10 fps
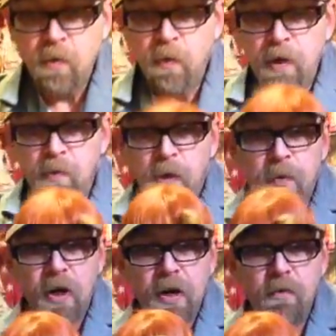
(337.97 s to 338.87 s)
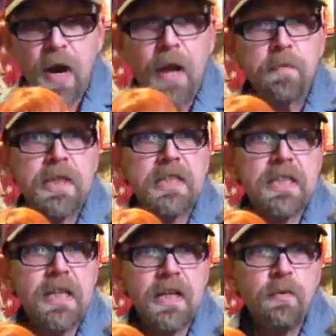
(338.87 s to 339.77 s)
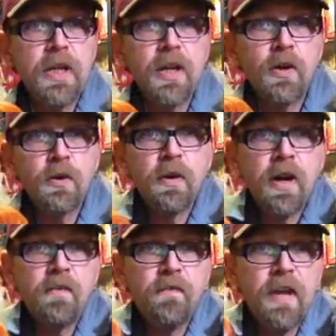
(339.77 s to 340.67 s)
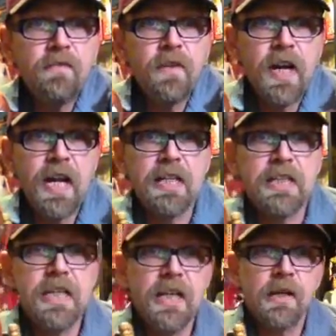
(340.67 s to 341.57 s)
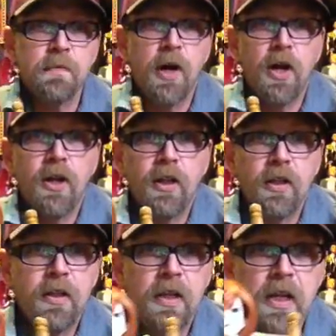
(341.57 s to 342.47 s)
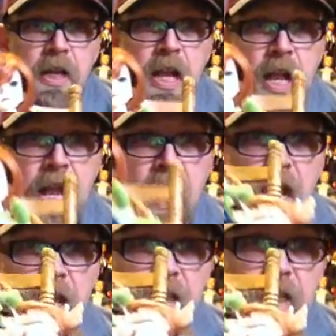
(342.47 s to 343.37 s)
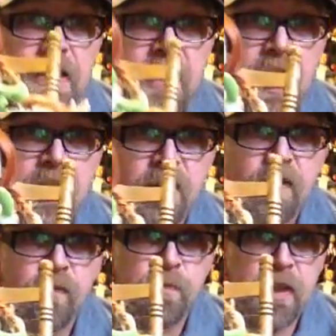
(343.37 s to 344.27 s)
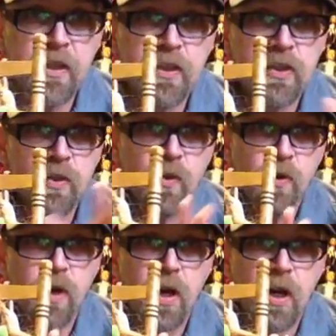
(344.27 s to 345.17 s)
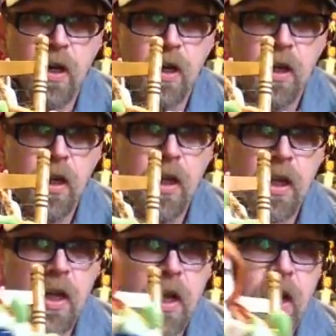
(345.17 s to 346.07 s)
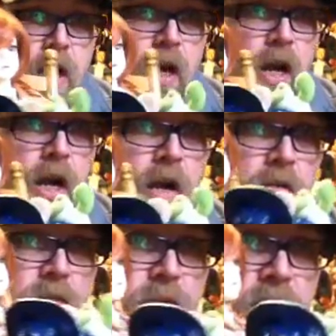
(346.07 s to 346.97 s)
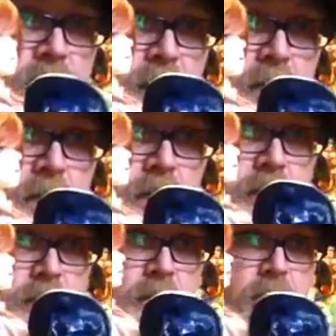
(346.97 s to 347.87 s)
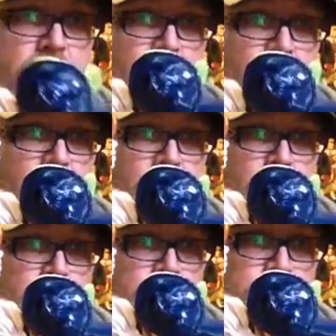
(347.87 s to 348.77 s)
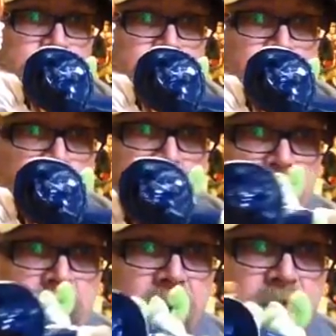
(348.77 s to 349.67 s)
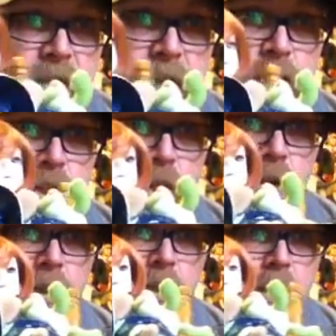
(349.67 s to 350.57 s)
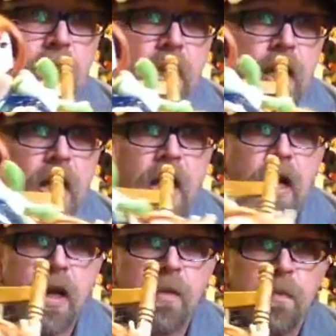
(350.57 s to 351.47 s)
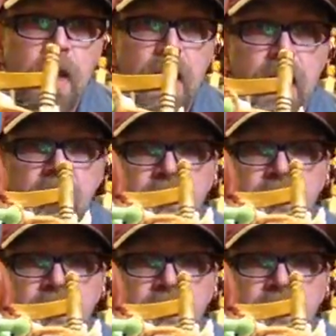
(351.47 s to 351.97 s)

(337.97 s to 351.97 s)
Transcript: when we were in Rapid City, we go to our favorite antique mall, and this had to have been the score of the that venture. And I